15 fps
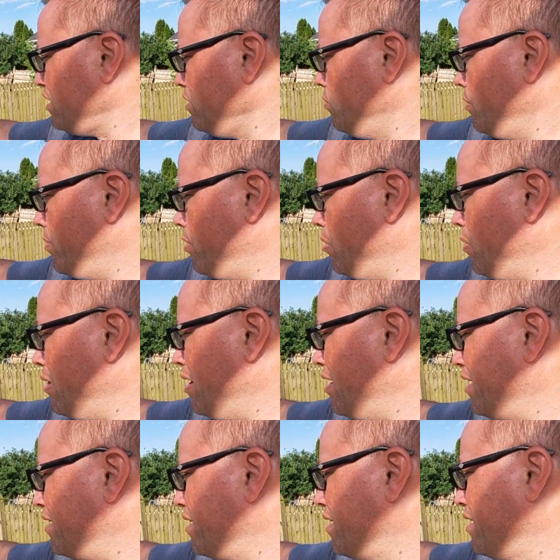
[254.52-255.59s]
We put
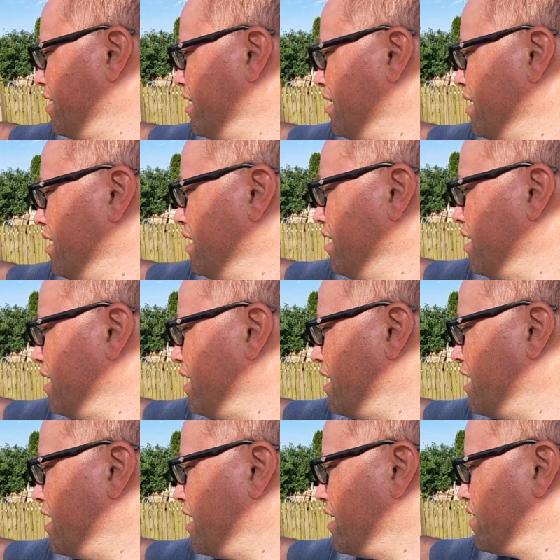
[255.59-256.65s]
one
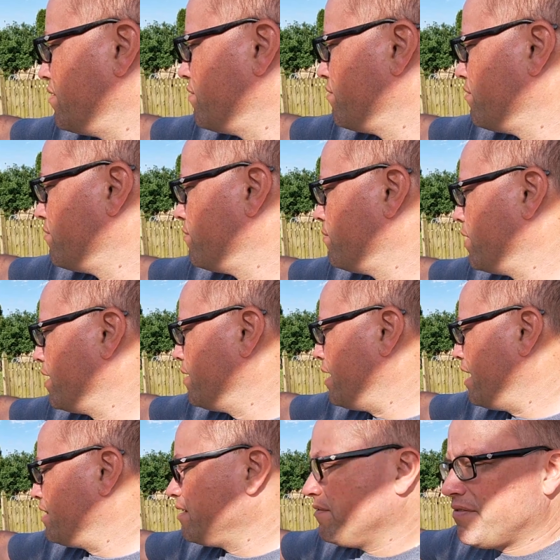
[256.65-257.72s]
right
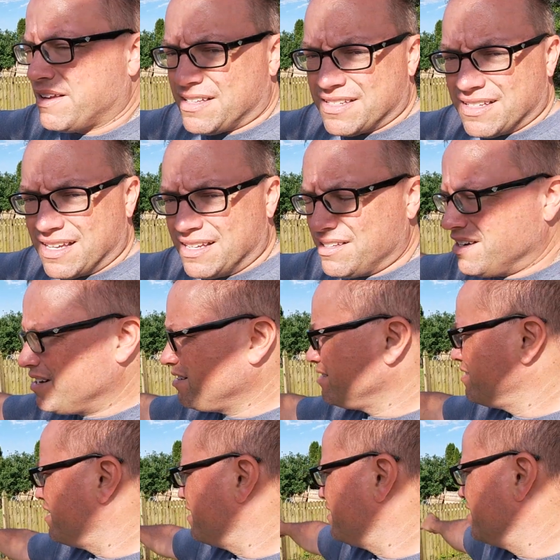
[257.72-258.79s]
at the fence line
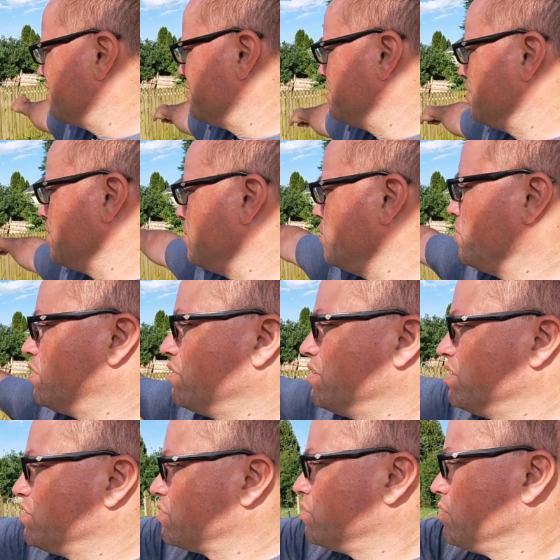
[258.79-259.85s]
there, and then one on
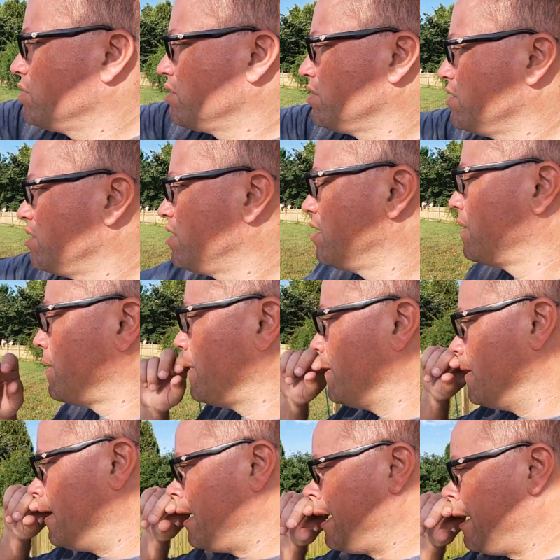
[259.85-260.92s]
each corner.
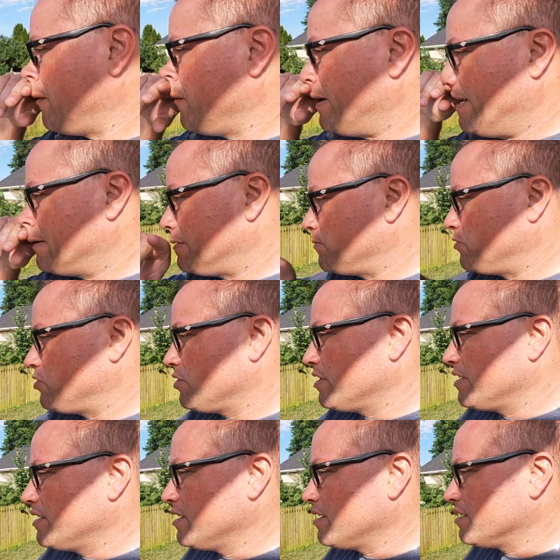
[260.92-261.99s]
We have some
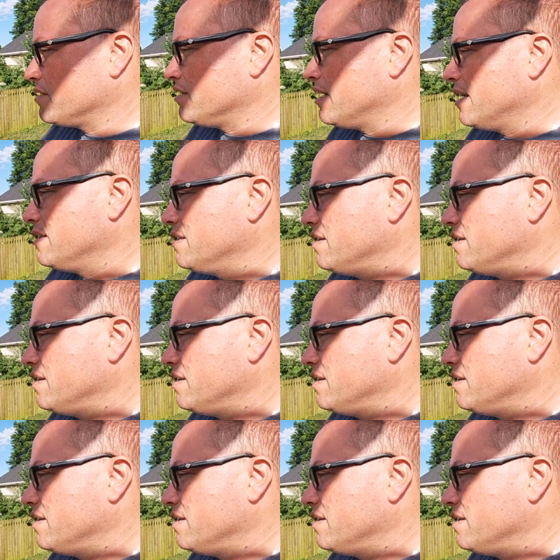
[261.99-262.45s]
string and a line